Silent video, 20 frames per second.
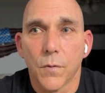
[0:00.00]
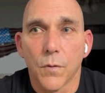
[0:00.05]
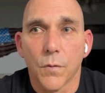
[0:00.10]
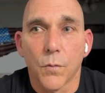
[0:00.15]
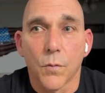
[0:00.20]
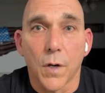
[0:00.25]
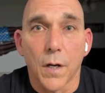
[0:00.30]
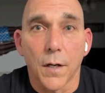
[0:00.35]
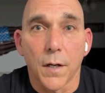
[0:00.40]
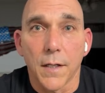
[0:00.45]

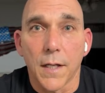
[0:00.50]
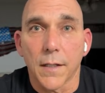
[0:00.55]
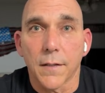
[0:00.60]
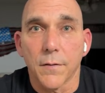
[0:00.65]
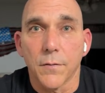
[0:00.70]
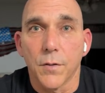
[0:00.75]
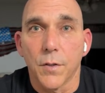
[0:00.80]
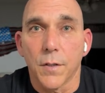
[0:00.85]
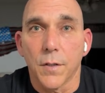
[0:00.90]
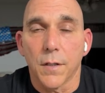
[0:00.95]
while you're on
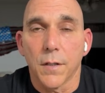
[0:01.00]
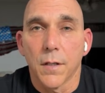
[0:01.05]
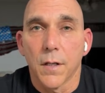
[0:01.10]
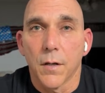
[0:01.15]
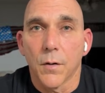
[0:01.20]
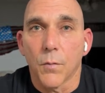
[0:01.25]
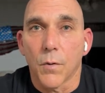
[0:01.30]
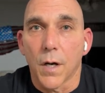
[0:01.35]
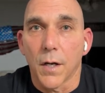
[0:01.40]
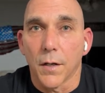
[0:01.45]
active duty.
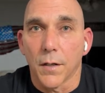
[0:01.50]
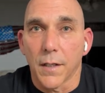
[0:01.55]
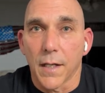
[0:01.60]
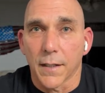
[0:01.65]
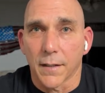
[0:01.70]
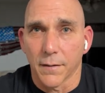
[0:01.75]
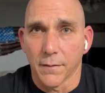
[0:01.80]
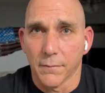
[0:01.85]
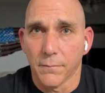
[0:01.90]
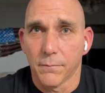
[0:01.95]
While you're on
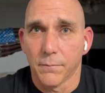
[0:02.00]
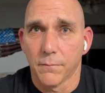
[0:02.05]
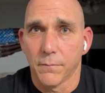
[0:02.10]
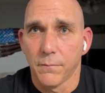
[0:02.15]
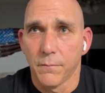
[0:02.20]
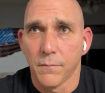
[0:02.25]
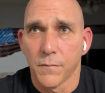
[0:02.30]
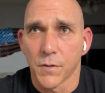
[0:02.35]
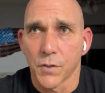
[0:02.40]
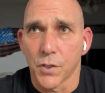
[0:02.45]

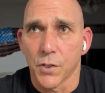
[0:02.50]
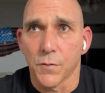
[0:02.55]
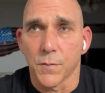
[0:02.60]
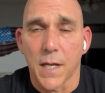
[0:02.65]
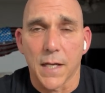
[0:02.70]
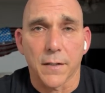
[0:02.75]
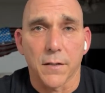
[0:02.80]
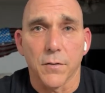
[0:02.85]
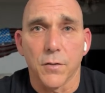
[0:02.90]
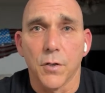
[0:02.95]

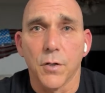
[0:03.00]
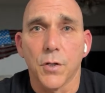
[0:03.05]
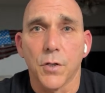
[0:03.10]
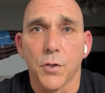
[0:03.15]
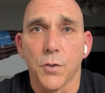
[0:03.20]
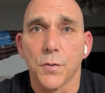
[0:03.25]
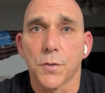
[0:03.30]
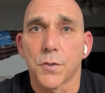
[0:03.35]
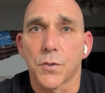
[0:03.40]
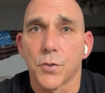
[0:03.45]
active duty,
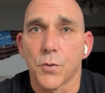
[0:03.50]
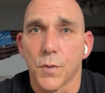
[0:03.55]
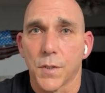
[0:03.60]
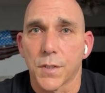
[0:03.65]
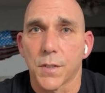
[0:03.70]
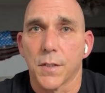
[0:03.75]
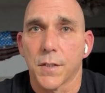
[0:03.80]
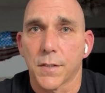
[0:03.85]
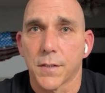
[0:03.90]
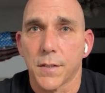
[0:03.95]
use
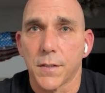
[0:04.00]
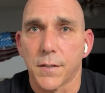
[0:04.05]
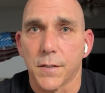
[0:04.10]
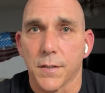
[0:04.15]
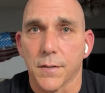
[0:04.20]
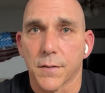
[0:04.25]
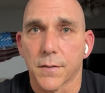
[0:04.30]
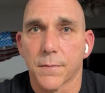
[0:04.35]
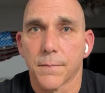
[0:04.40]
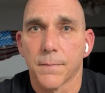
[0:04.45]
tuition
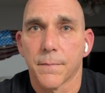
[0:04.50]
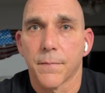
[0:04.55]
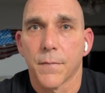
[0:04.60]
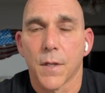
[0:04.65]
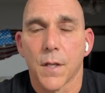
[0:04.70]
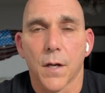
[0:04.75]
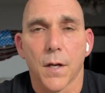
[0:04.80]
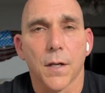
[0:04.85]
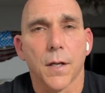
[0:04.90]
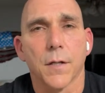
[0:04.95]
assistance.
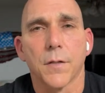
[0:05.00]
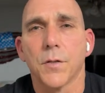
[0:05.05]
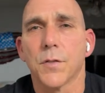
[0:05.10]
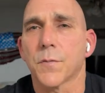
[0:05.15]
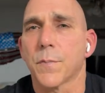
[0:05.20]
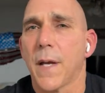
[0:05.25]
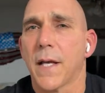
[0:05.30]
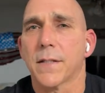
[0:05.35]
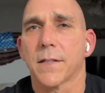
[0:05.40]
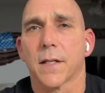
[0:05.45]
All you got to do
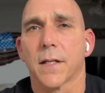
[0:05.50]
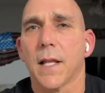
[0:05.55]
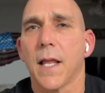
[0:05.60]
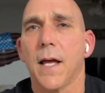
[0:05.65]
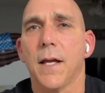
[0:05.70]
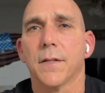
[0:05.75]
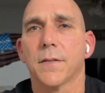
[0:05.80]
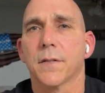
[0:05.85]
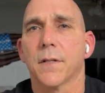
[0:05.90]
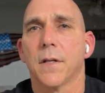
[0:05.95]
is pass the
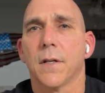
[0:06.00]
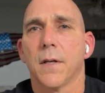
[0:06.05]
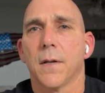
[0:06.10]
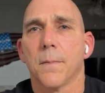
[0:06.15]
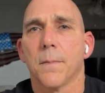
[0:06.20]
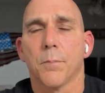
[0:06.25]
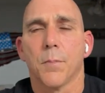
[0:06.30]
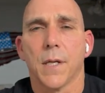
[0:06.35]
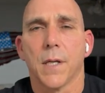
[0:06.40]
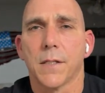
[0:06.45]
class,
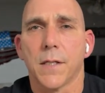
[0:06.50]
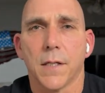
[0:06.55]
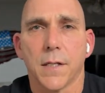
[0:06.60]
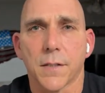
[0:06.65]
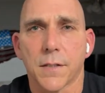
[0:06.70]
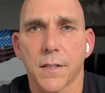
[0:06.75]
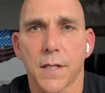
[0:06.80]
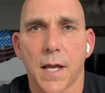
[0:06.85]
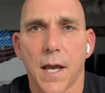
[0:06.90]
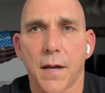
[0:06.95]
maintain the
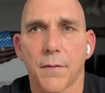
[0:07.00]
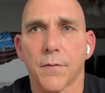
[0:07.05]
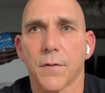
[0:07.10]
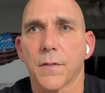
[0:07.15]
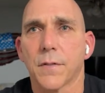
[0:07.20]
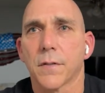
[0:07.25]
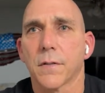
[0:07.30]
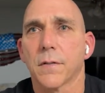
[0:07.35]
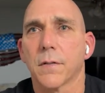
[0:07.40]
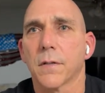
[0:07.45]
C
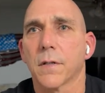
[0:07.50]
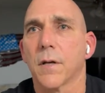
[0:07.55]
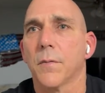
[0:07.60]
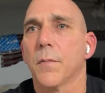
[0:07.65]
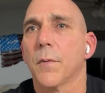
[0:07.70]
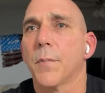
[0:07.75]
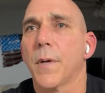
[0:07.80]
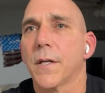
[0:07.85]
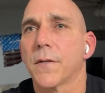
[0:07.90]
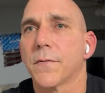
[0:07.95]
average,
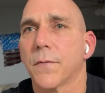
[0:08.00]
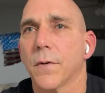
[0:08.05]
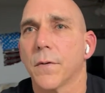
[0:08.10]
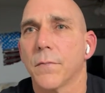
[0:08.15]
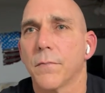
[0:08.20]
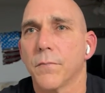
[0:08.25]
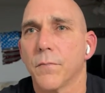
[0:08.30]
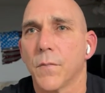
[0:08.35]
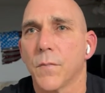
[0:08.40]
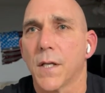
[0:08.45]
government pays for it.
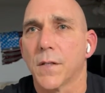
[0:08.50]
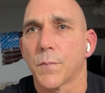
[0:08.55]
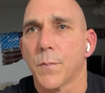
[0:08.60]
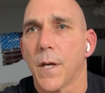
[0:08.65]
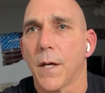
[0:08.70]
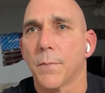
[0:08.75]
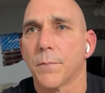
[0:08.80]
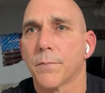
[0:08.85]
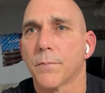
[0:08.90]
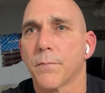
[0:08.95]
Yes,
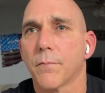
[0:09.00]
ma'am.